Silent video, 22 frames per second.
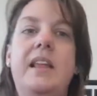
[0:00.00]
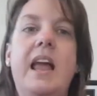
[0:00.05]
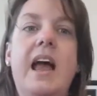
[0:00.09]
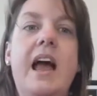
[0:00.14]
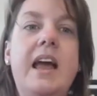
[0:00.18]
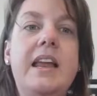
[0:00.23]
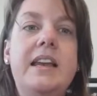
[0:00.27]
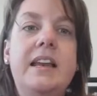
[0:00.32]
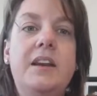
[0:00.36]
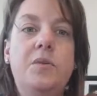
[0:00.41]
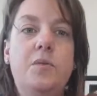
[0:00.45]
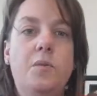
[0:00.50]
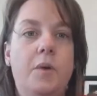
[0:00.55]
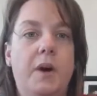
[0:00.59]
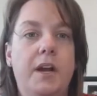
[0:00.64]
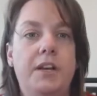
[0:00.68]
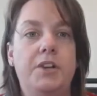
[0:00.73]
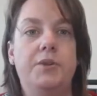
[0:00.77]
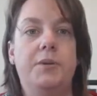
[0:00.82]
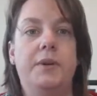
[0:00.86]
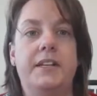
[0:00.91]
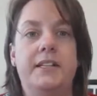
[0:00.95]
I didn't
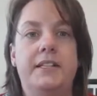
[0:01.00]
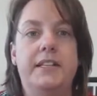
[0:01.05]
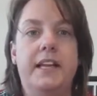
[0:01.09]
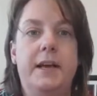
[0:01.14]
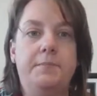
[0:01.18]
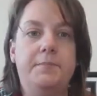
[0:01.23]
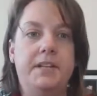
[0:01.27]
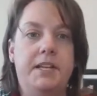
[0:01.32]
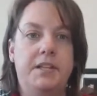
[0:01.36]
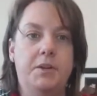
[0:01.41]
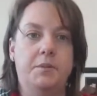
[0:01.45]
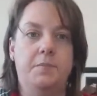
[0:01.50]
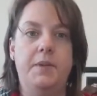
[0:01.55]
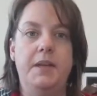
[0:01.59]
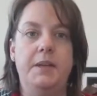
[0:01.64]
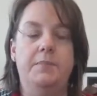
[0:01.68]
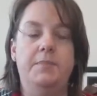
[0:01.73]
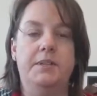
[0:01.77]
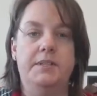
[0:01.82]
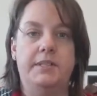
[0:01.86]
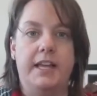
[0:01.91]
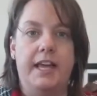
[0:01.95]
want to accept other
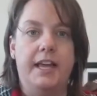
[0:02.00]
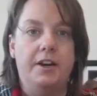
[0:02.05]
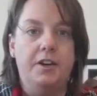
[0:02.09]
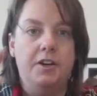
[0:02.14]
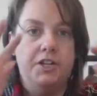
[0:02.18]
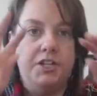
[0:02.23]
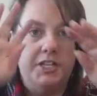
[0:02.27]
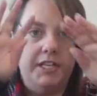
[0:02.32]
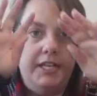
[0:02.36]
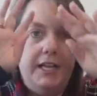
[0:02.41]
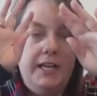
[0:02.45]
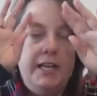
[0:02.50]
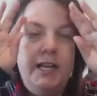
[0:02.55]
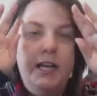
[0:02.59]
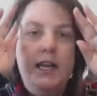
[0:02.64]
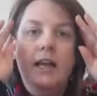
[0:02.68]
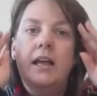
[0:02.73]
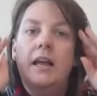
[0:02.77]
people's energy.